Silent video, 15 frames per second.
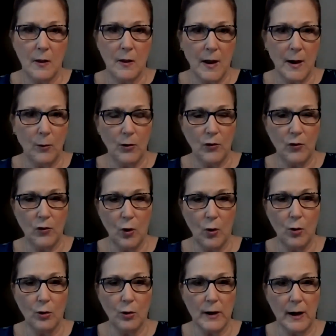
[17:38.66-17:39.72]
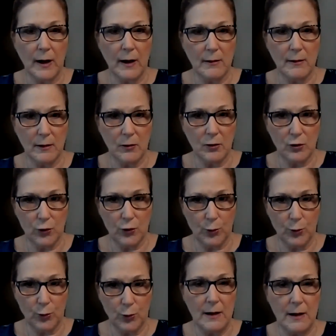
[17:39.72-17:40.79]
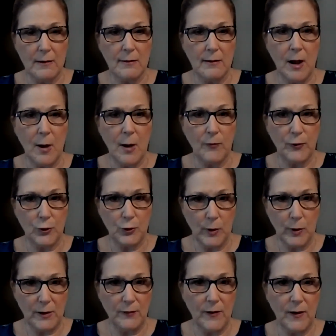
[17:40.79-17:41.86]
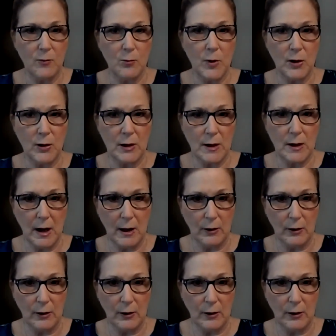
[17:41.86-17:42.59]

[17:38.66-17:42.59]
They were sold as a through an ESOP for $25 million.